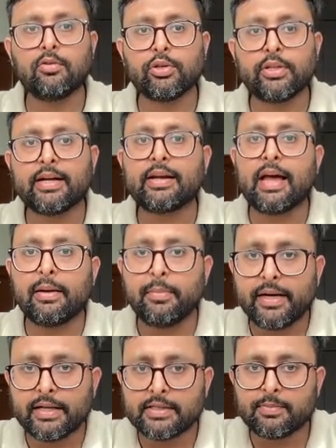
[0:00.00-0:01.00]
or the
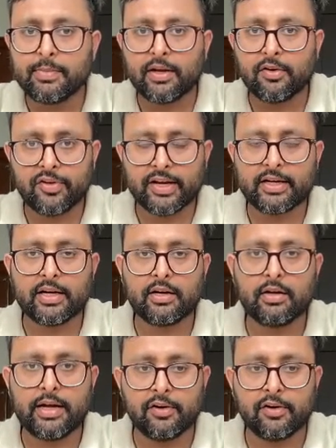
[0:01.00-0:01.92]
climate is being affected